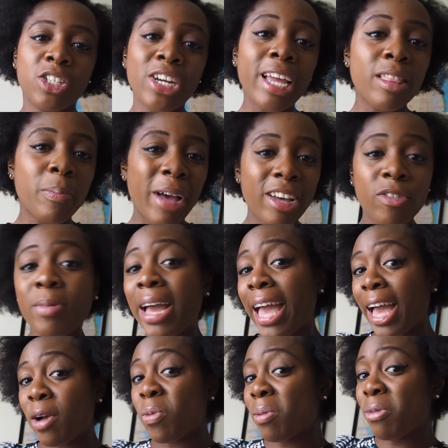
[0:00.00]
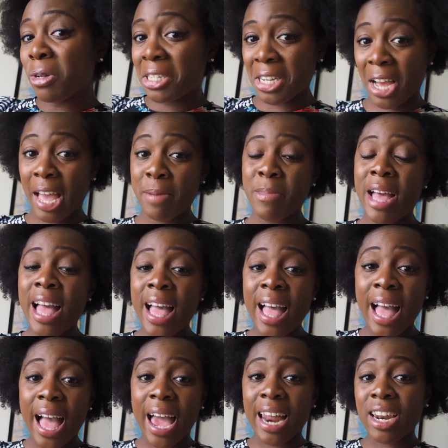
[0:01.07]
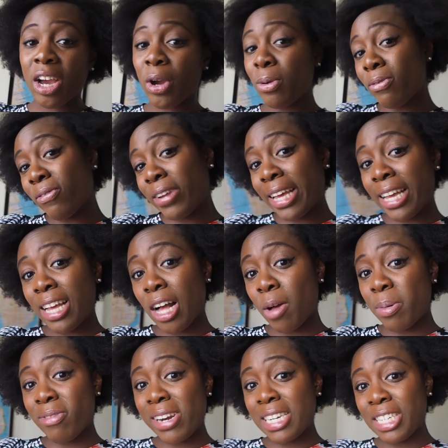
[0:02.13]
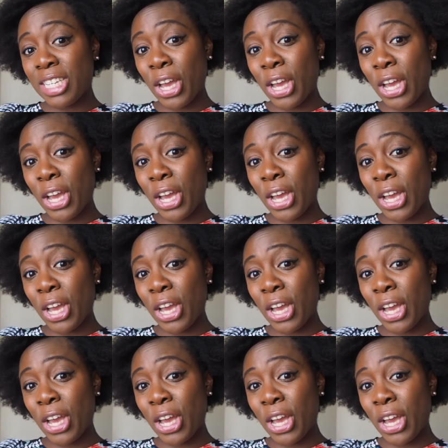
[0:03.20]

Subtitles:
check the back of my hair one more time and hopefully I'll be ready to